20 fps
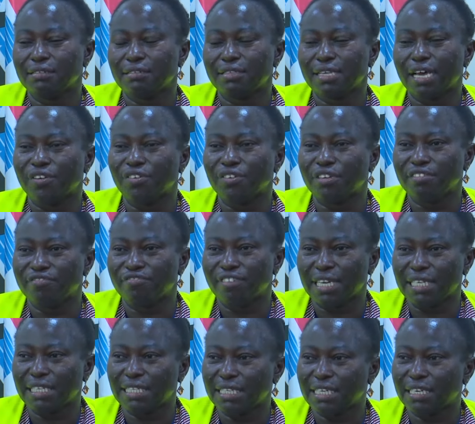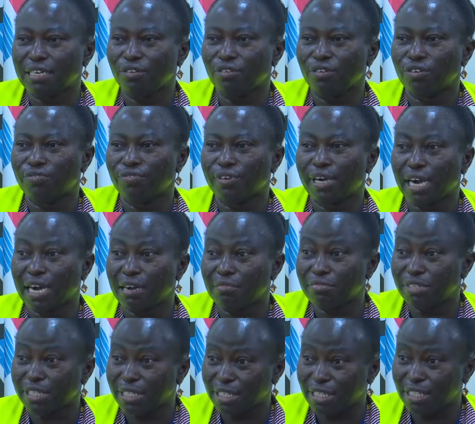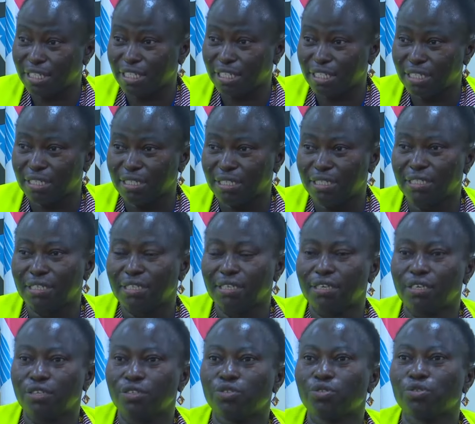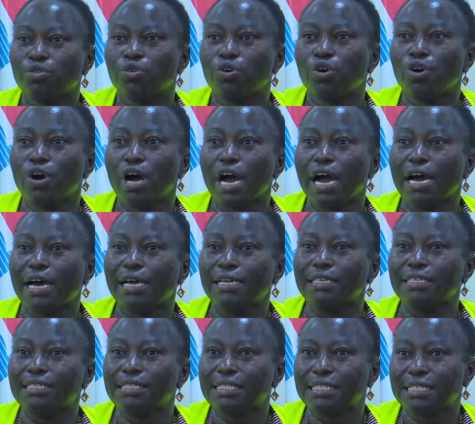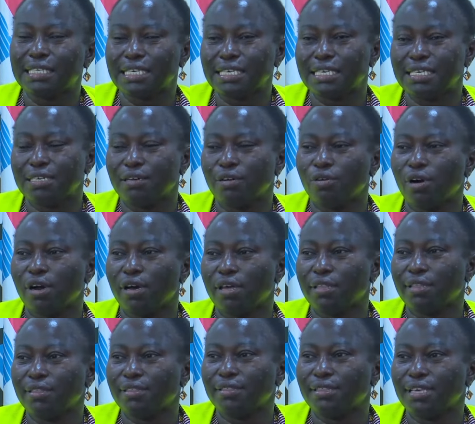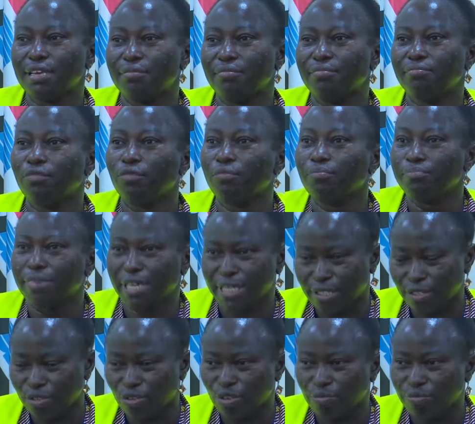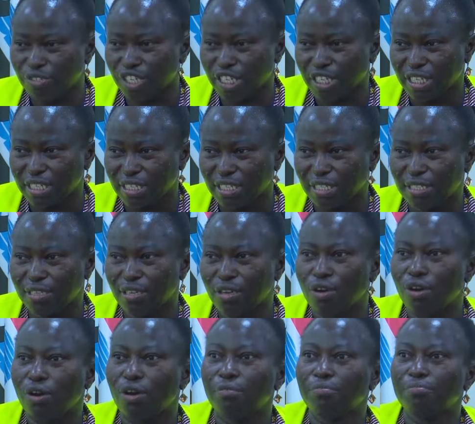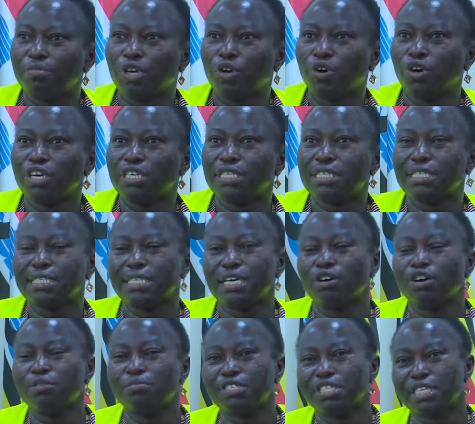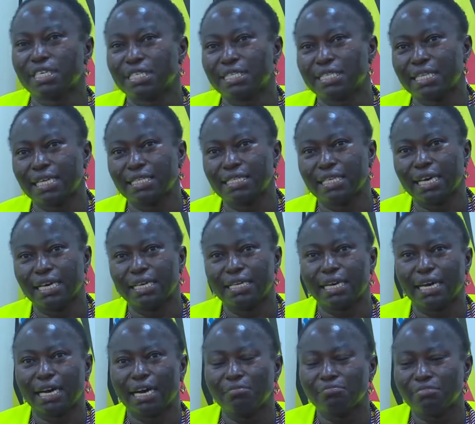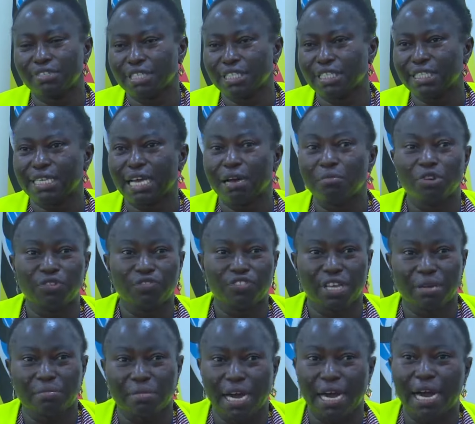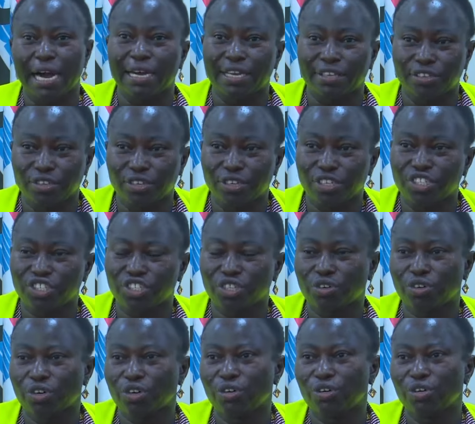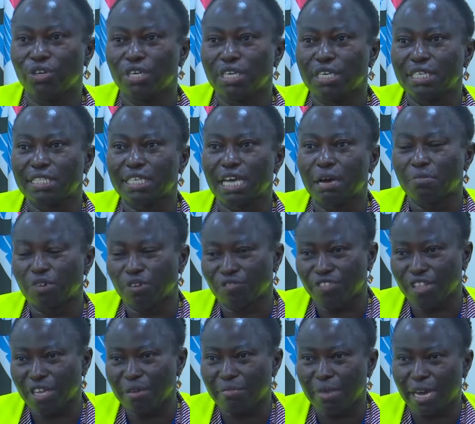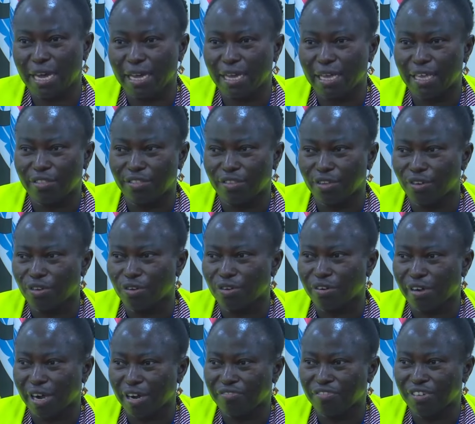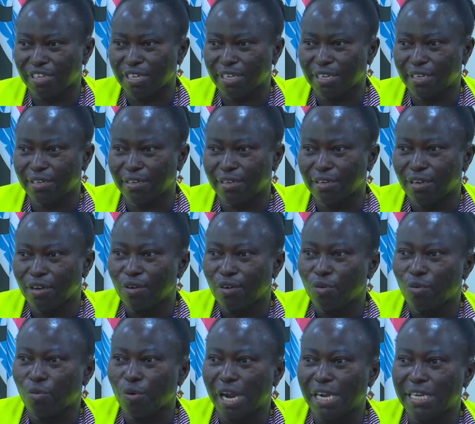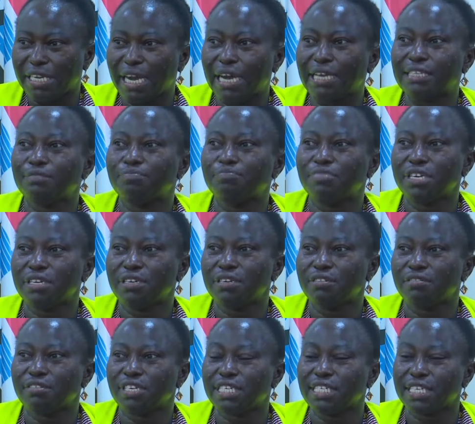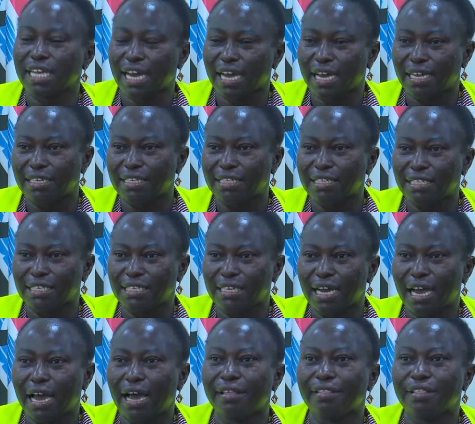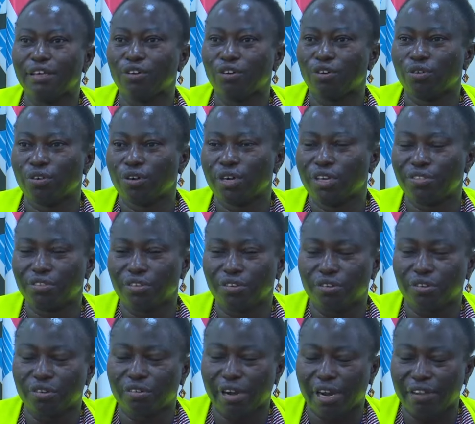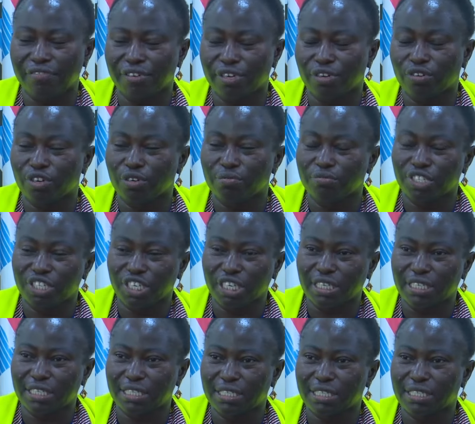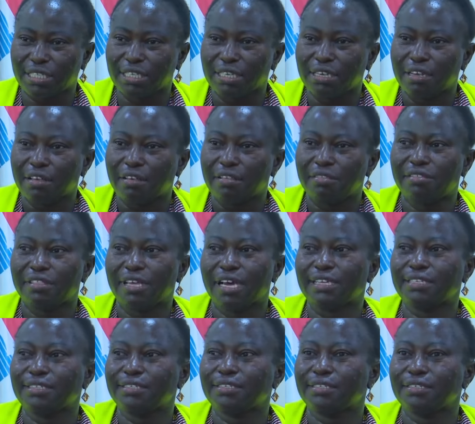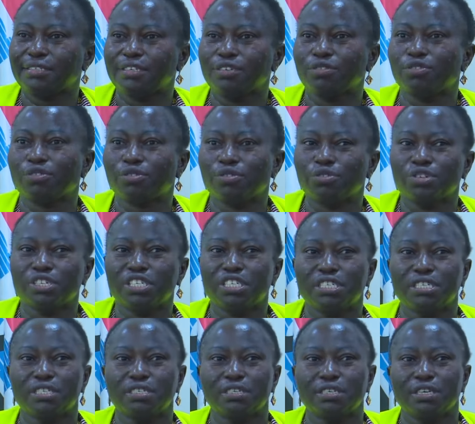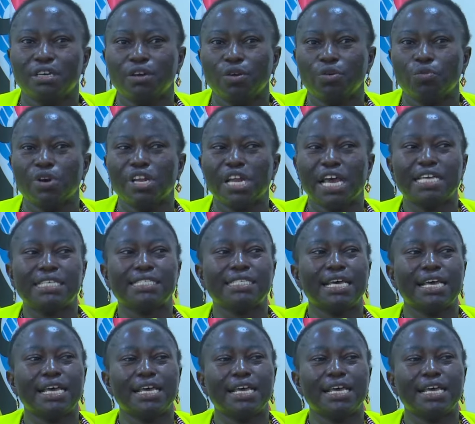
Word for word: the University of Cambridge to go and see the best objects because the objects that are in Cambridge, some of them are archaeological, some of them are ethnographic. What has been returned are the ethnographic objects that include, when I say